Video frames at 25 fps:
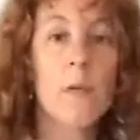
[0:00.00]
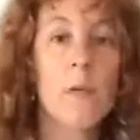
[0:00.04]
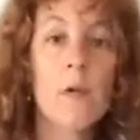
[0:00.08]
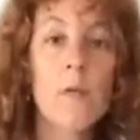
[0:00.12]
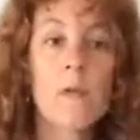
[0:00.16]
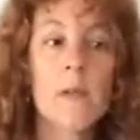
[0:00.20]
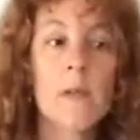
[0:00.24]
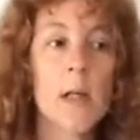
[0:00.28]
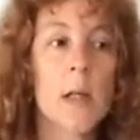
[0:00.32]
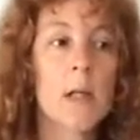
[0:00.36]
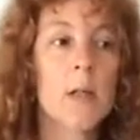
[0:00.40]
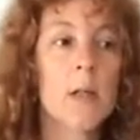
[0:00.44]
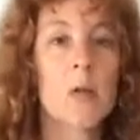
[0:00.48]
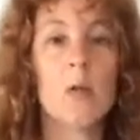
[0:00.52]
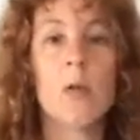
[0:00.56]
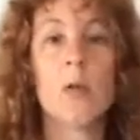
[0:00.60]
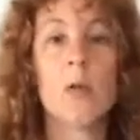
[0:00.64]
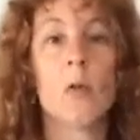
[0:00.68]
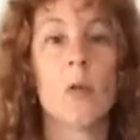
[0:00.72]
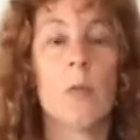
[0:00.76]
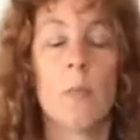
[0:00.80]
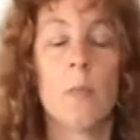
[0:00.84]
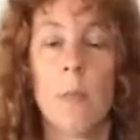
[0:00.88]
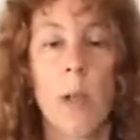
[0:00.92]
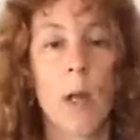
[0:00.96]
you said to
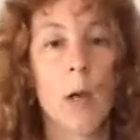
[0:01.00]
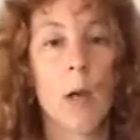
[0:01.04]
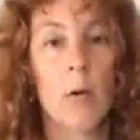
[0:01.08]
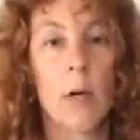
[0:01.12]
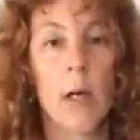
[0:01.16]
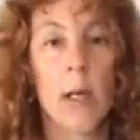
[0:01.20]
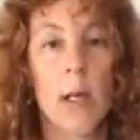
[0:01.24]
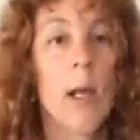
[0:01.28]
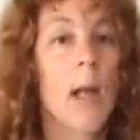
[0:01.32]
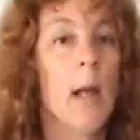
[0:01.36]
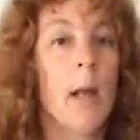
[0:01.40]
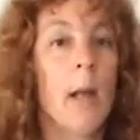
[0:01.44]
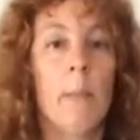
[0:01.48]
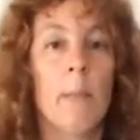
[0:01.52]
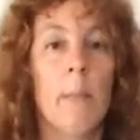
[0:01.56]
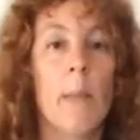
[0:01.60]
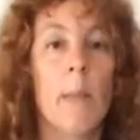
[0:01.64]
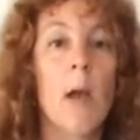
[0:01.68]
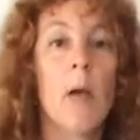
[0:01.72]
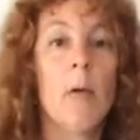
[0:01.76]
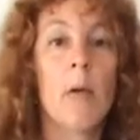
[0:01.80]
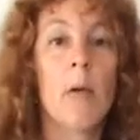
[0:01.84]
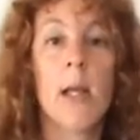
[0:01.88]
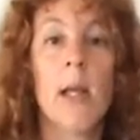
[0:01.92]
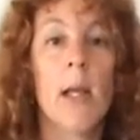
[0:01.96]
Mary,
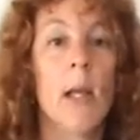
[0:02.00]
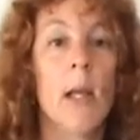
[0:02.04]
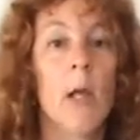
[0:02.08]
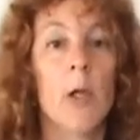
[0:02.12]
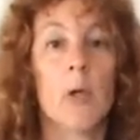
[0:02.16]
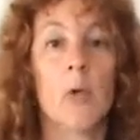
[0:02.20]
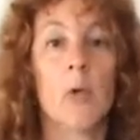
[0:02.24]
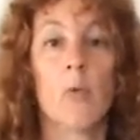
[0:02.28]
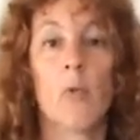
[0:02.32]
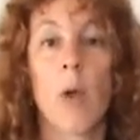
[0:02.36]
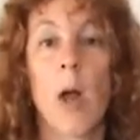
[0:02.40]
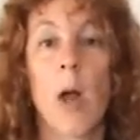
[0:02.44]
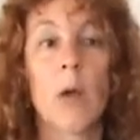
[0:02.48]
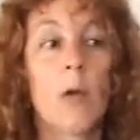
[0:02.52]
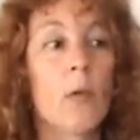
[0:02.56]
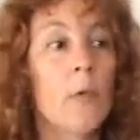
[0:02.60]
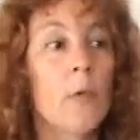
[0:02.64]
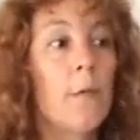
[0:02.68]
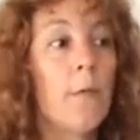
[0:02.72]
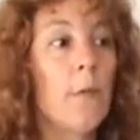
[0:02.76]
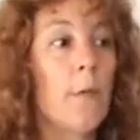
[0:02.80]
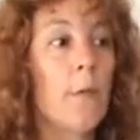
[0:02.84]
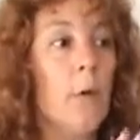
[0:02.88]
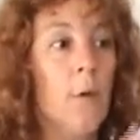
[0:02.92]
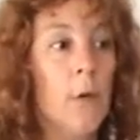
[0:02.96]
Mary, your
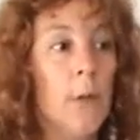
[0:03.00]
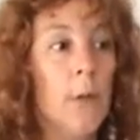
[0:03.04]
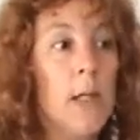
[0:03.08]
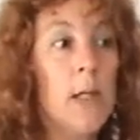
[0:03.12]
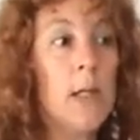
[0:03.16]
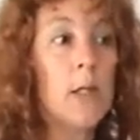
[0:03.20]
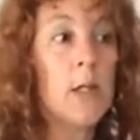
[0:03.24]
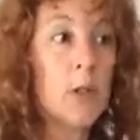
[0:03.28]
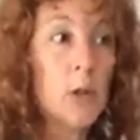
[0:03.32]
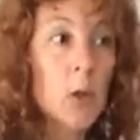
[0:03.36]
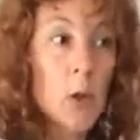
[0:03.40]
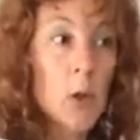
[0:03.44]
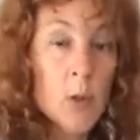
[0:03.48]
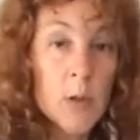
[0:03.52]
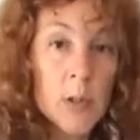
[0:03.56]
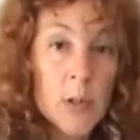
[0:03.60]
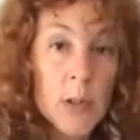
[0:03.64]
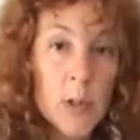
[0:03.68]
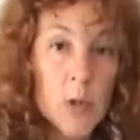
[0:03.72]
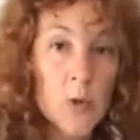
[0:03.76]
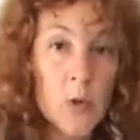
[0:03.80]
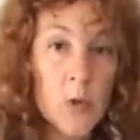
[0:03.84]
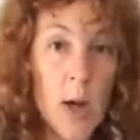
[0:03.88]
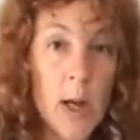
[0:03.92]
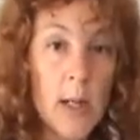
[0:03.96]
roundoff needs to go
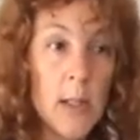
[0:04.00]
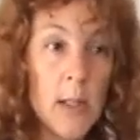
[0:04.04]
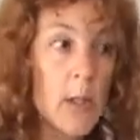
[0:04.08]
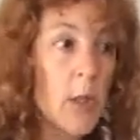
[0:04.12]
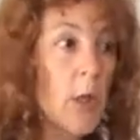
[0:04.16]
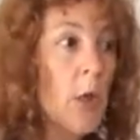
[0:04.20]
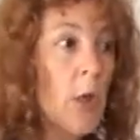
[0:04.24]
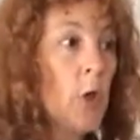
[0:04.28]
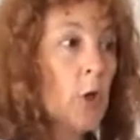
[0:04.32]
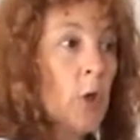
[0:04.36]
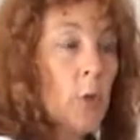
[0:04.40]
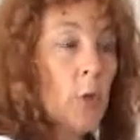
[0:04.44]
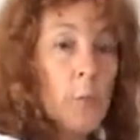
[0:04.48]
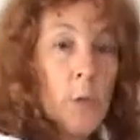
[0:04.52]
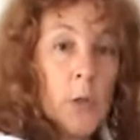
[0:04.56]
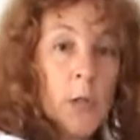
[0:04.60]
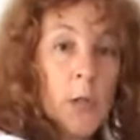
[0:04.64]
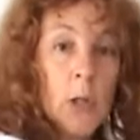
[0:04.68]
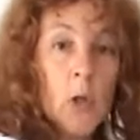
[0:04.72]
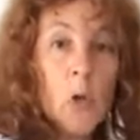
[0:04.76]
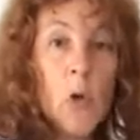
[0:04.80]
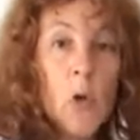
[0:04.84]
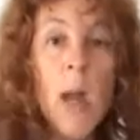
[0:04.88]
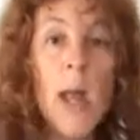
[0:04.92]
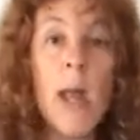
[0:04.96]
straight, you're putting
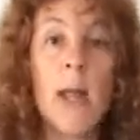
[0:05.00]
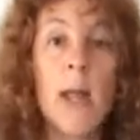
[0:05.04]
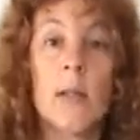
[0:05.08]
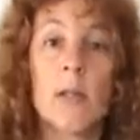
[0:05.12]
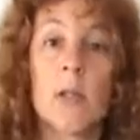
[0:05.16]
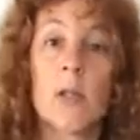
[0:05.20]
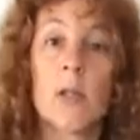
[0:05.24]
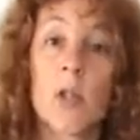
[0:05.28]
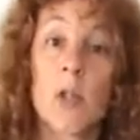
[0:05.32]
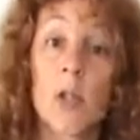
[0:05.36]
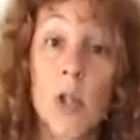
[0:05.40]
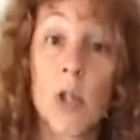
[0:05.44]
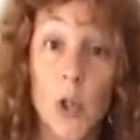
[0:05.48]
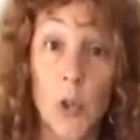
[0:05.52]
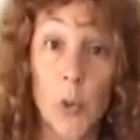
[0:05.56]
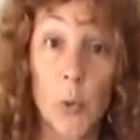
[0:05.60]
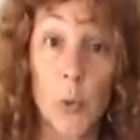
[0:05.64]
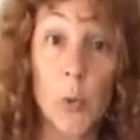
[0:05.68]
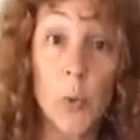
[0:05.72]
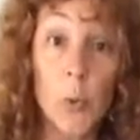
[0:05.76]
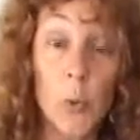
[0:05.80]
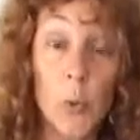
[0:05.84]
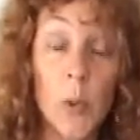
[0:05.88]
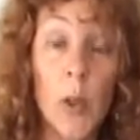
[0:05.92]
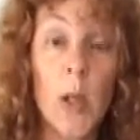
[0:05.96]
your hand
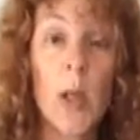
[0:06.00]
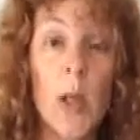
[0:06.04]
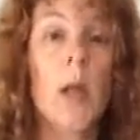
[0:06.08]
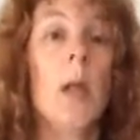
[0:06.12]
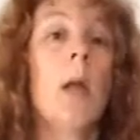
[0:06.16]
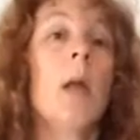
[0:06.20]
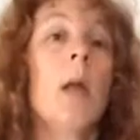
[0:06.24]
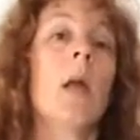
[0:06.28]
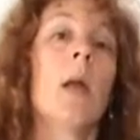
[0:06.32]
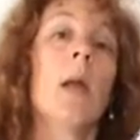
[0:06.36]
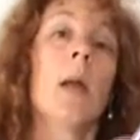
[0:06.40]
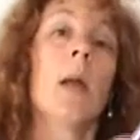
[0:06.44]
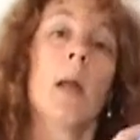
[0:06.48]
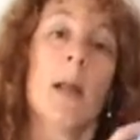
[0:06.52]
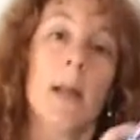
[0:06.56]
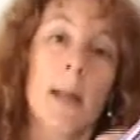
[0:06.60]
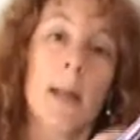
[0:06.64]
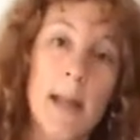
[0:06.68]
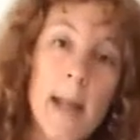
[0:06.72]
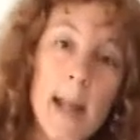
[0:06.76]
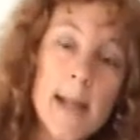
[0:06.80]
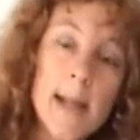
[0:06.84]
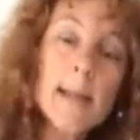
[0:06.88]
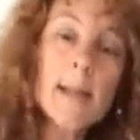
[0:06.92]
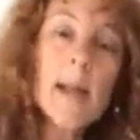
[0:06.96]
skew.
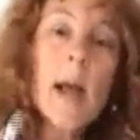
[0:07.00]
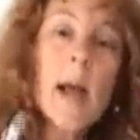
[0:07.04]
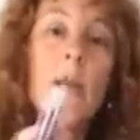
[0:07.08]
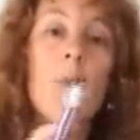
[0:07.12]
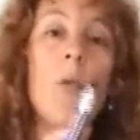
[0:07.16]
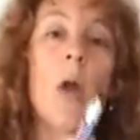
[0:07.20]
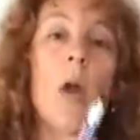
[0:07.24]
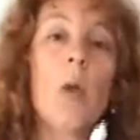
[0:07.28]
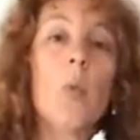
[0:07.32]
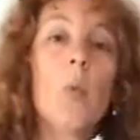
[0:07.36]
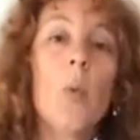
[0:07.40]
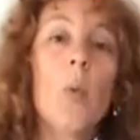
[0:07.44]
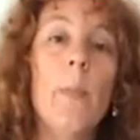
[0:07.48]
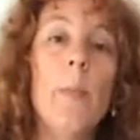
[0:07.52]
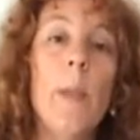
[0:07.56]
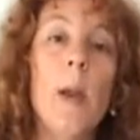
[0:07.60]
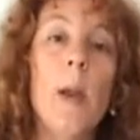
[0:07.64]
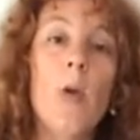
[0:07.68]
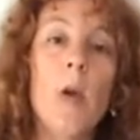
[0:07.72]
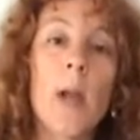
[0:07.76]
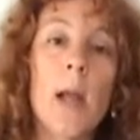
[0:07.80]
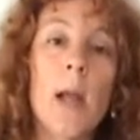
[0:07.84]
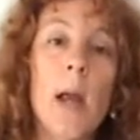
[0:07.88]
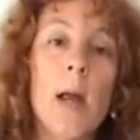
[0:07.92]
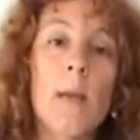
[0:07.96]
Next time round when
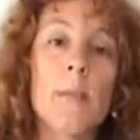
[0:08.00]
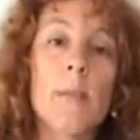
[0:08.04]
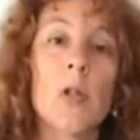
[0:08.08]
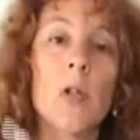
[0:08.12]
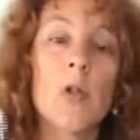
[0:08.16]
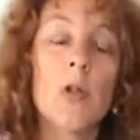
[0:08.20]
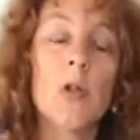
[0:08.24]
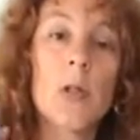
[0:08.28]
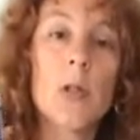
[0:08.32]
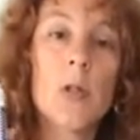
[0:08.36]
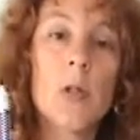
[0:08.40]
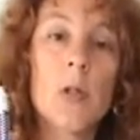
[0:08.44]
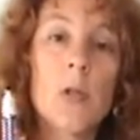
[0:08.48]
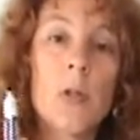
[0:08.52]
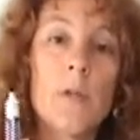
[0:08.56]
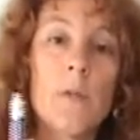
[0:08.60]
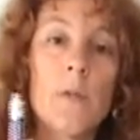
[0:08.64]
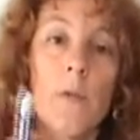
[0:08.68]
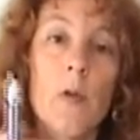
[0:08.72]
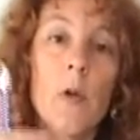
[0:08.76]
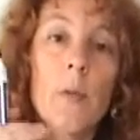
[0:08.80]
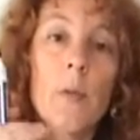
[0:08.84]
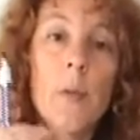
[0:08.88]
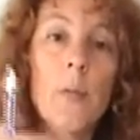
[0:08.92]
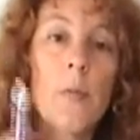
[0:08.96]
Mary comes, you just use a
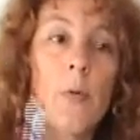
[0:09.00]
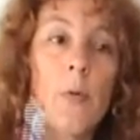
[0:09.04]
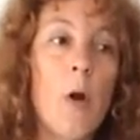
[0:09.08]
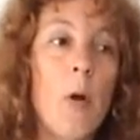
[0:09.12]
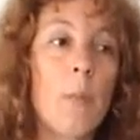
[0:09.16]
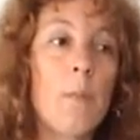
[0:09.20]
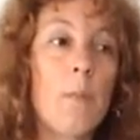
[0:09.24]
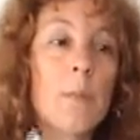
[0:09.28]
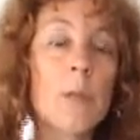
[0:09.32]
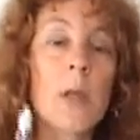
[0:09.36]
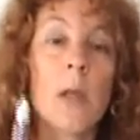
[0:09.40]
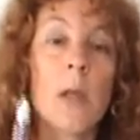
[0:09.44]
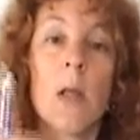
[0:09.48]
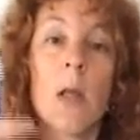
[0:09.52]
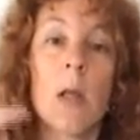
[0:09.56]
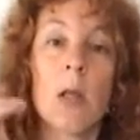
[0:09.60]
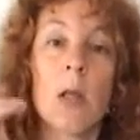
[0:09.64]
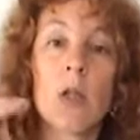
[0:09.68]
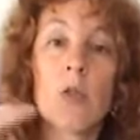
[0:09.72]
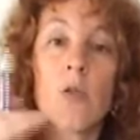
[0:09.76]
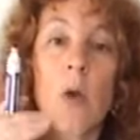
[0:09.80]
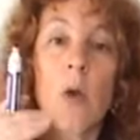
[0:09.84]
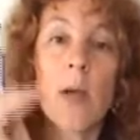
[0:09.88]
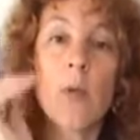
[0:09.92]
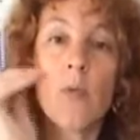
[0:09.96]
verbal prompt,
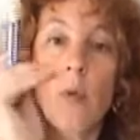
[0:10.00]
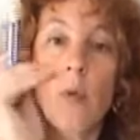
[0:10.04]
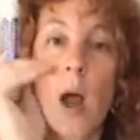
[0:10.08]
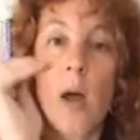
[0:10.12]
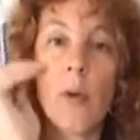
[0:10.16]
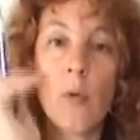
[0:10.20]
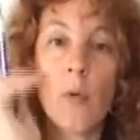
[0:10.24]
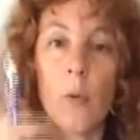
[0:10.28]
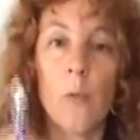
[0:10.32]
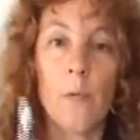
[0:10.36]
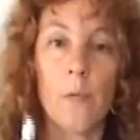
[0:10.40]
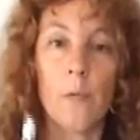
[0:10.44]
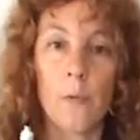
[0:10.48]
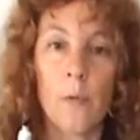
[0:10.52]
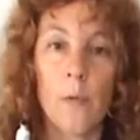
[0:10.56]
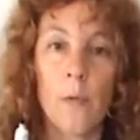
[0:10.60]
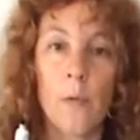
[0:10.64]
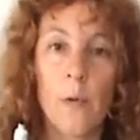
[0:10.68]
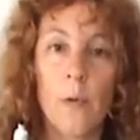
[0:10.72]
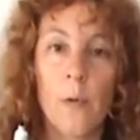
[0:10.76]
straight roundoff.